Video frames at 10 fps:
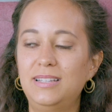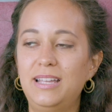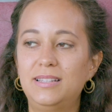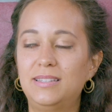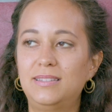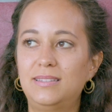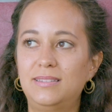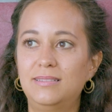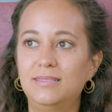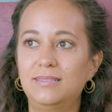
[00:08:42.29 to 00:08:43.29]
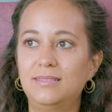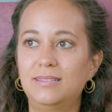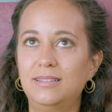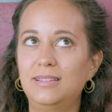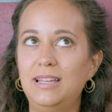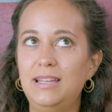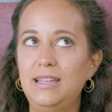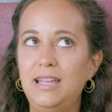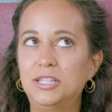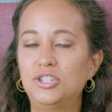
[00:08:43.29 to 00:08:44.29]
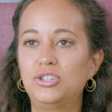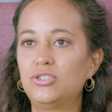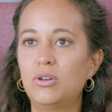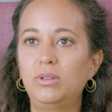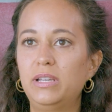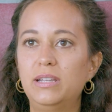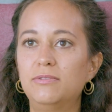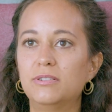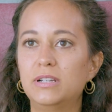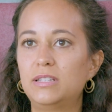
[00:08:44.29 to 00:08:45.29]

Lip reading: it's just totally different.